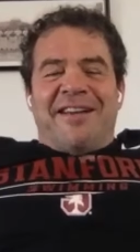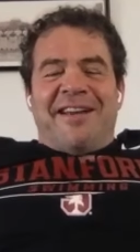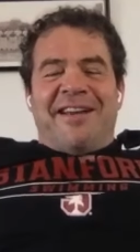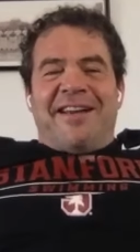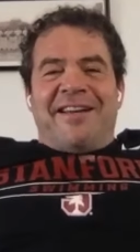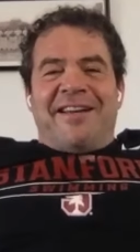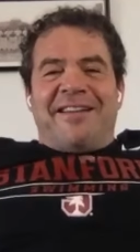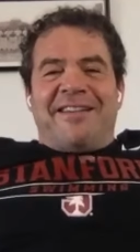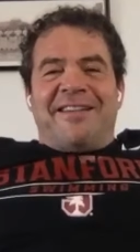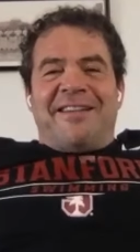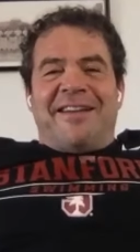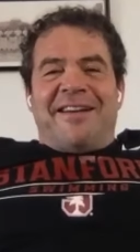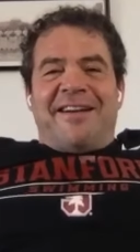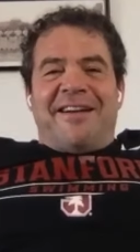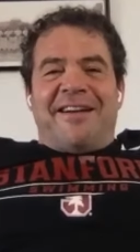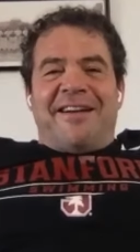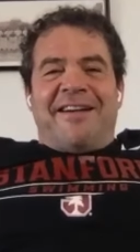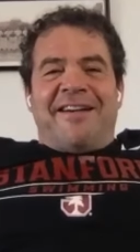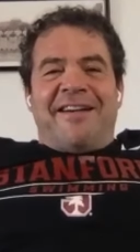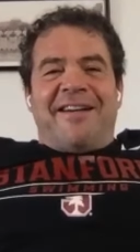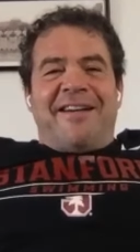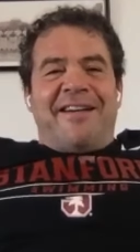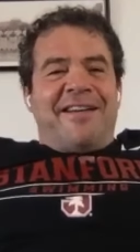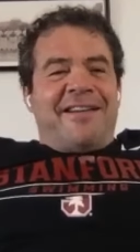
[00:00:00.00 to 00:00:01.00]
and
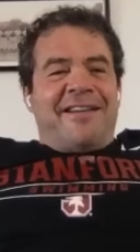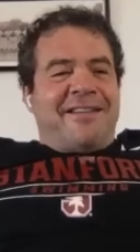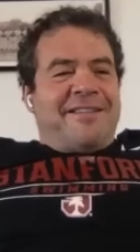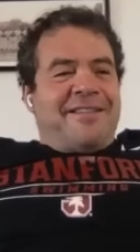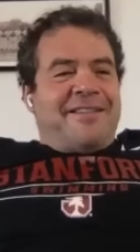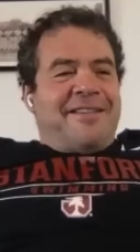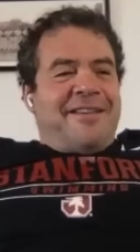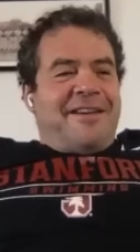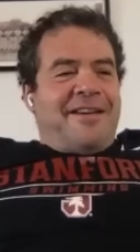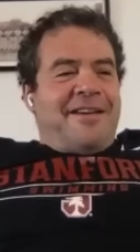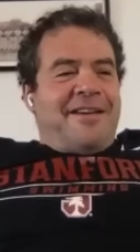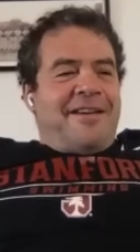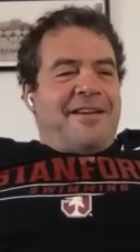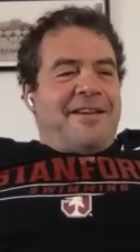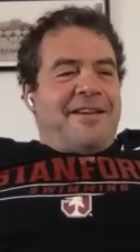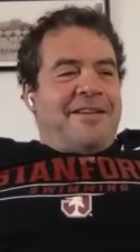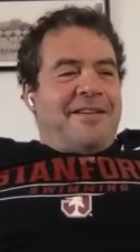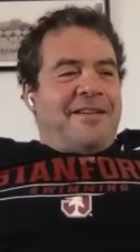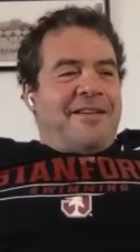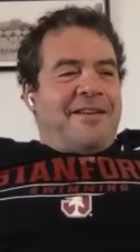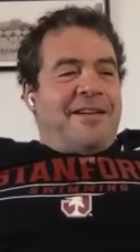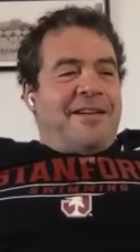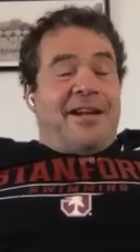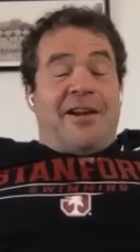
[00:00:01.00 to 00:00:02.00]
uh, and uh,
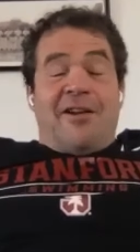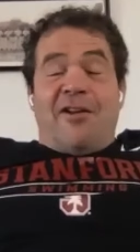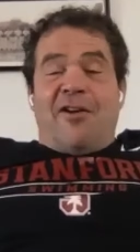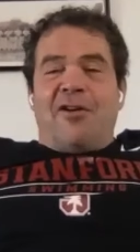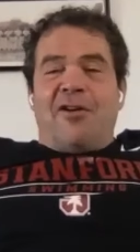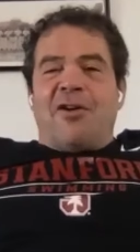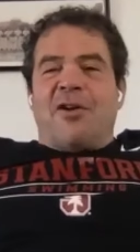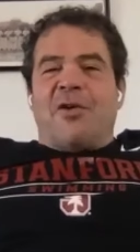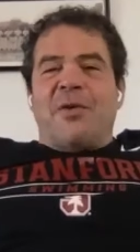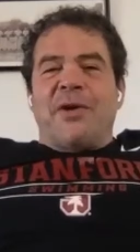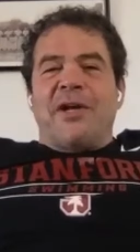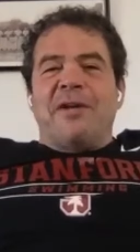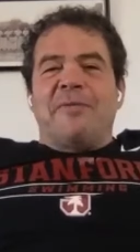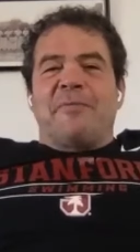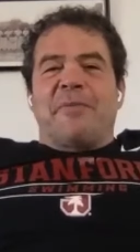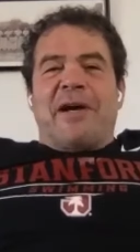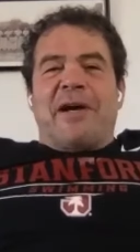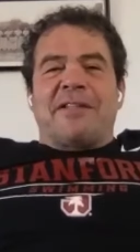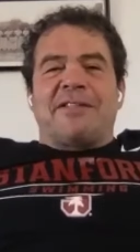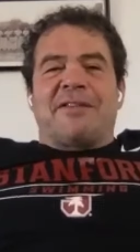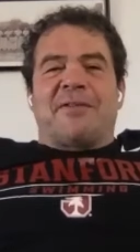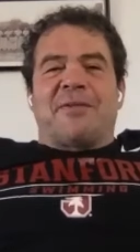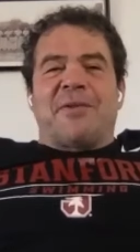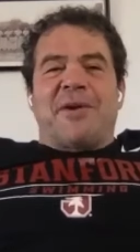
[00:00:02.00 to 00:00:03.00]
and a lot of green
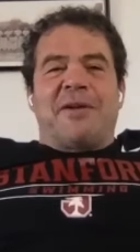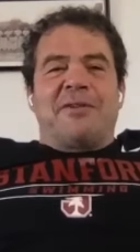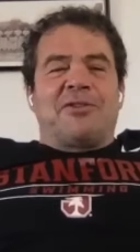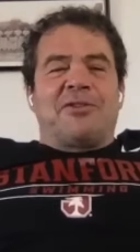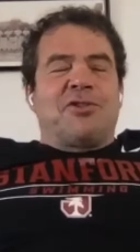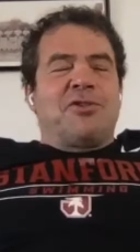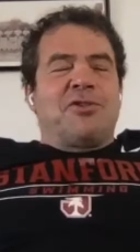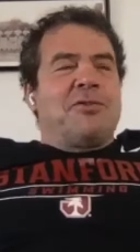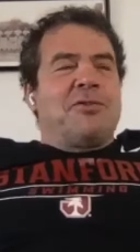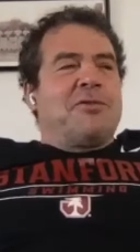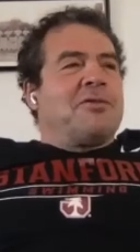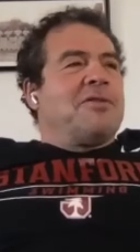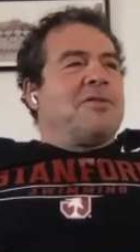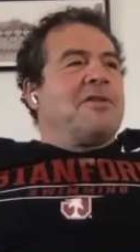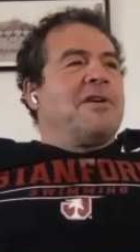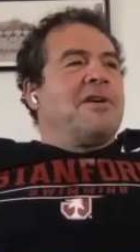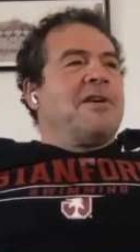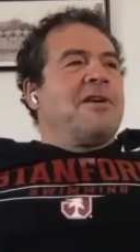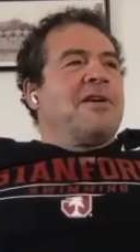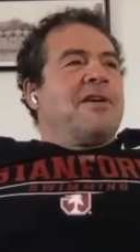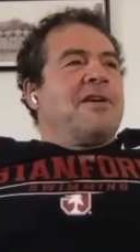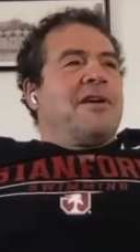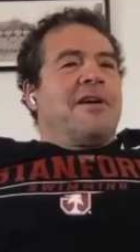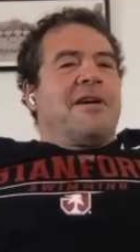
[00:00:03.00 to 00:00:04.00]
passed around too
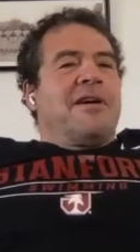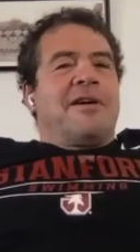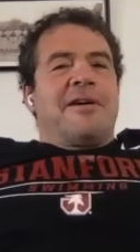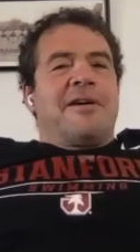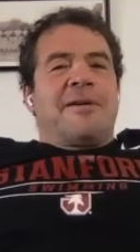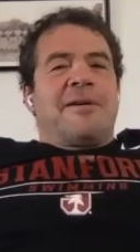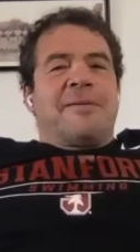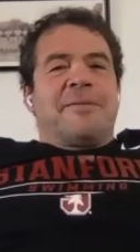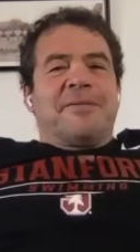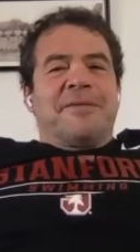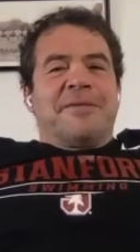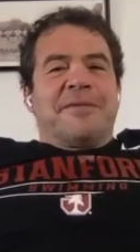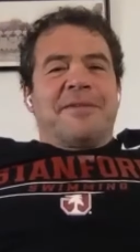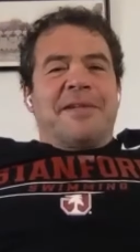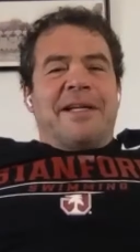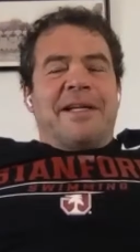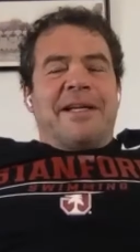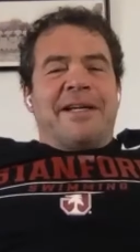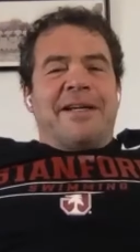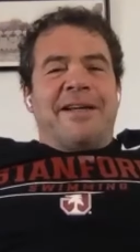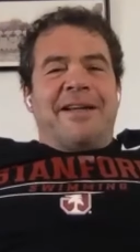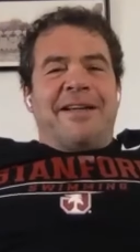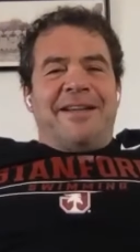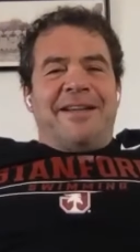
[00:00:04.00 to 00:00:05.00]
um, and,